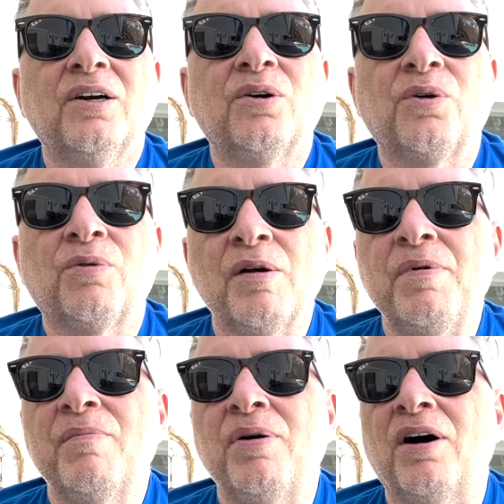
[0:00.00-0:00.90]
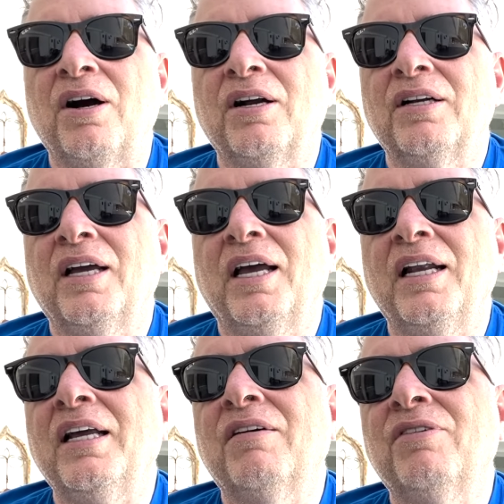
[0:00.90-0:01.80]
rip apart
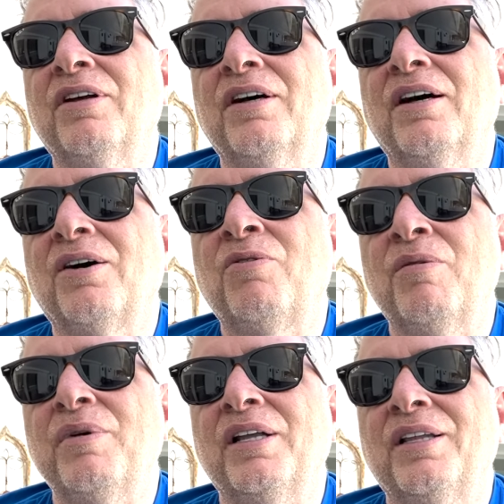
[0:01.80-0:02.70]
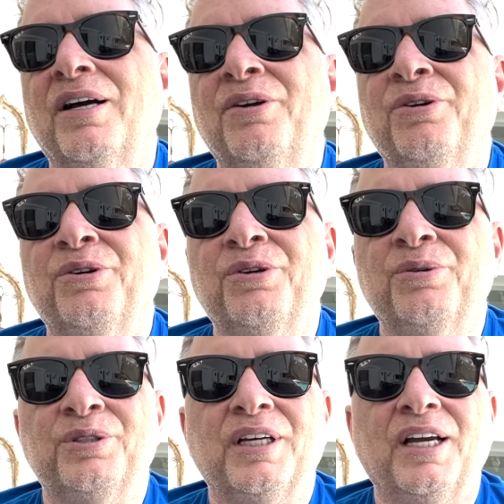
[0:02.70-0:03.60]
any of the equipment that you're
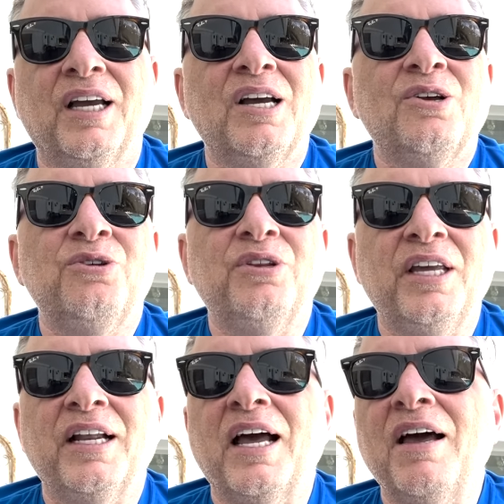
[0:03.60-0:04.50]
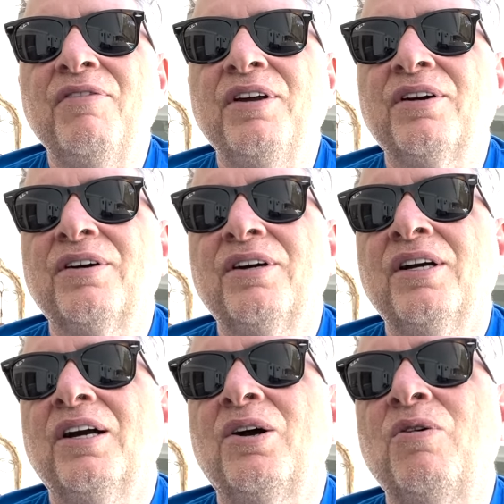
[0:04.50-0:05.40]
using. You need a heavier
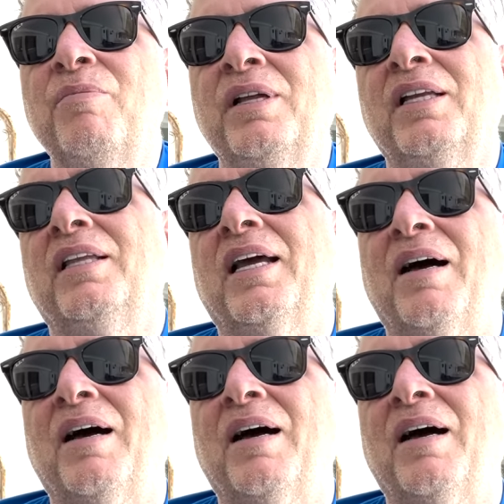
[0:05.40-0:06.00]
equipment in the